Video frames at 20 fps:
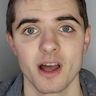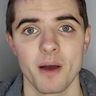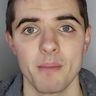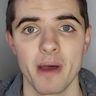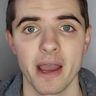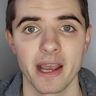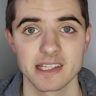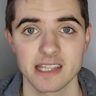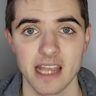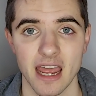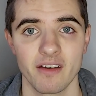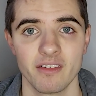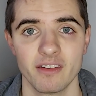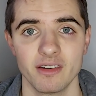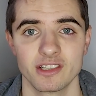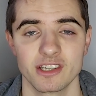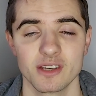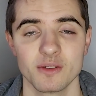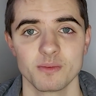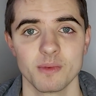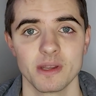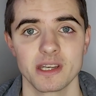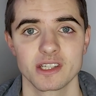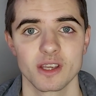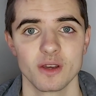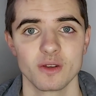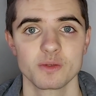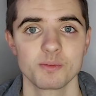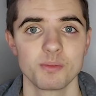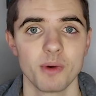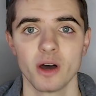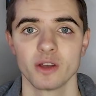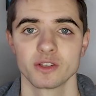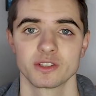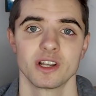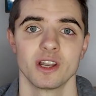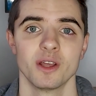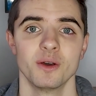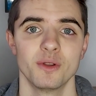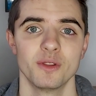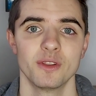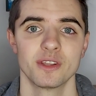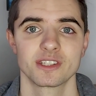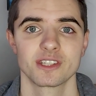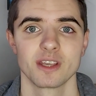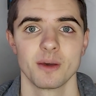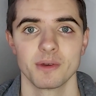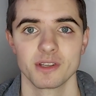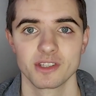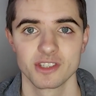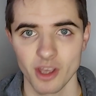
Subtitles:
like Max Aarons, he was meant to go to Barcelona this summer.